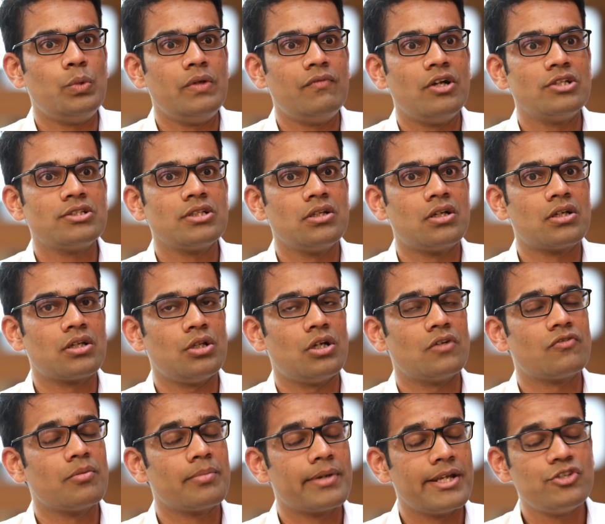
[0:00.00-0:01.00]
we've also learned a
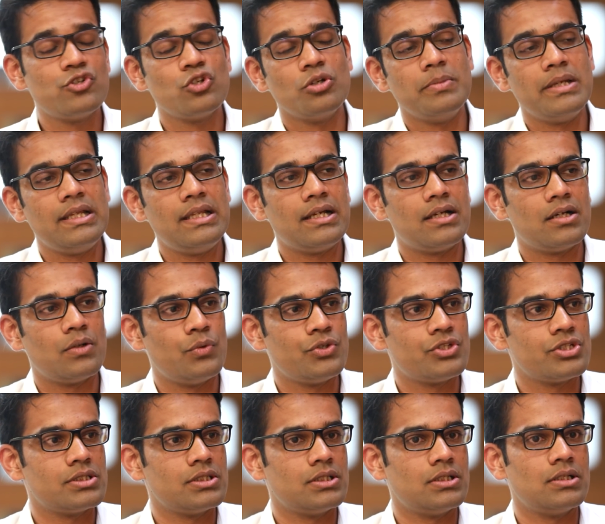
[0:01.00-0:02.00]
lot from Reggio Emilia,
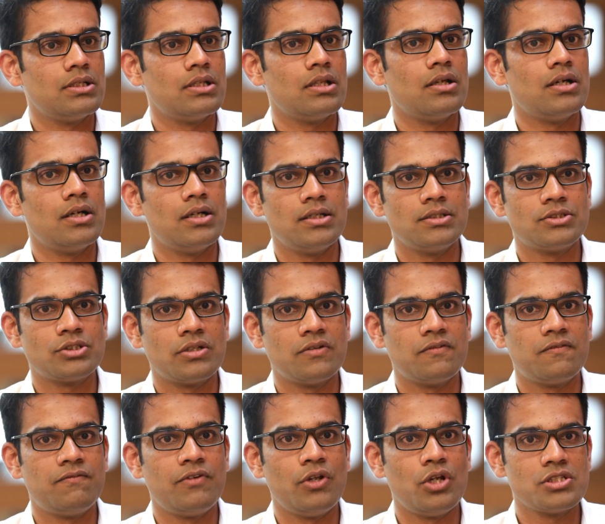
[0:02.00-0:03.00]
which is a sort
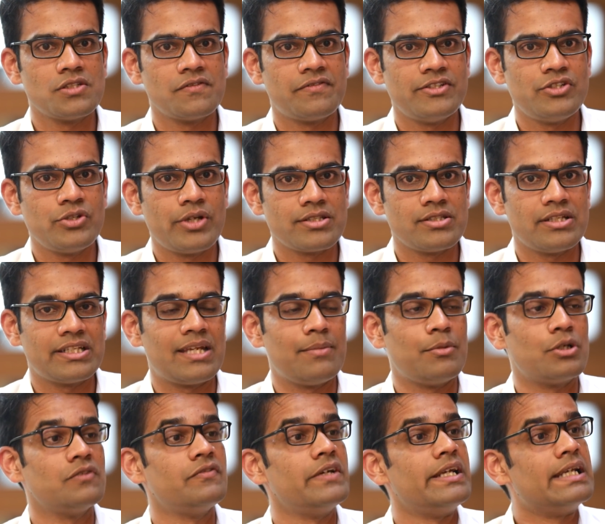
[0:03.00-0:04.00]
of philosophy of education that
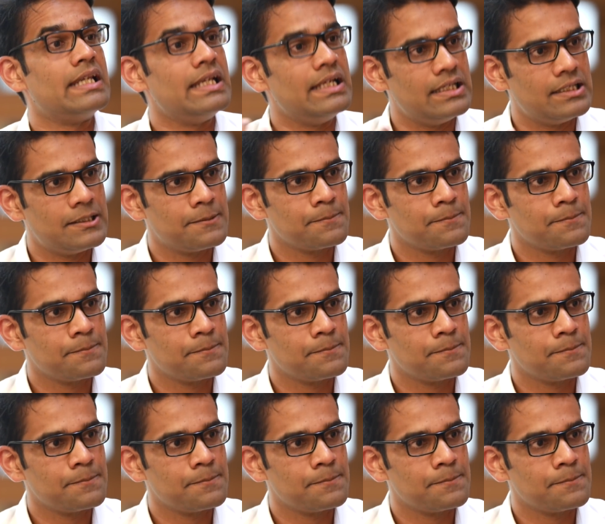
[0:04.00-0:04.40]
came out of Italy,